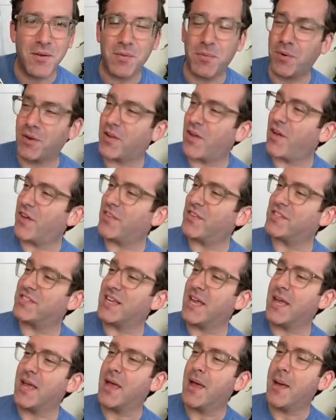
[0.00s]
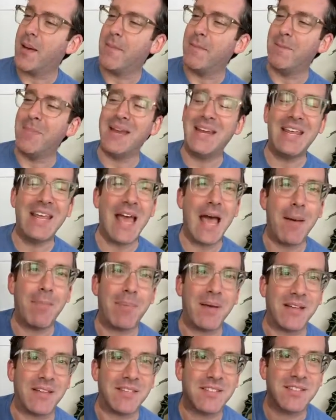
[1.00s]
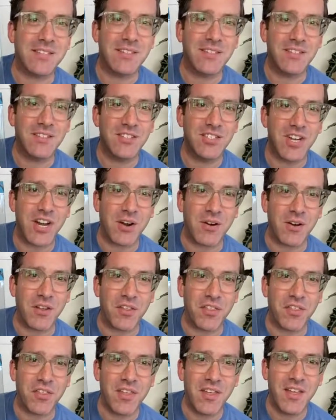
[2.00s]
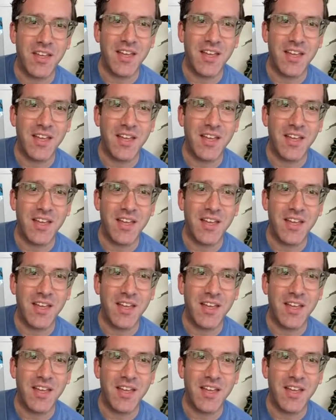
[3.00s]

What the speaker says: calling this a Mini Epics Jareth.